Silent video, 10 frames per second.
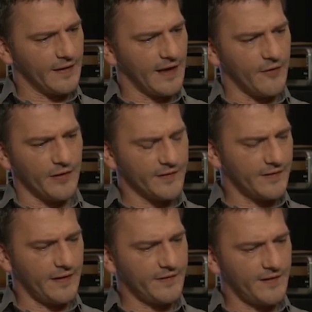together,
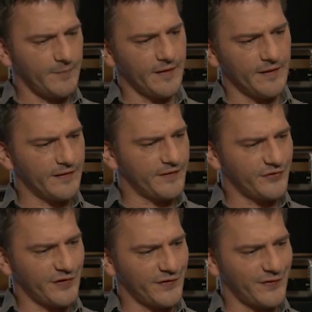it's something that's
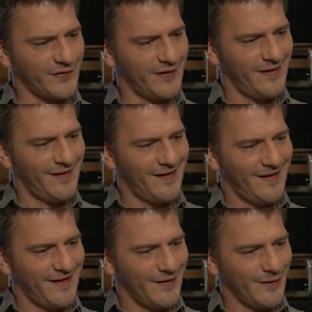just,
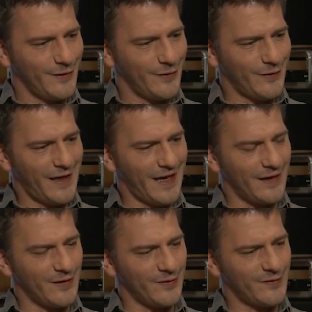you can't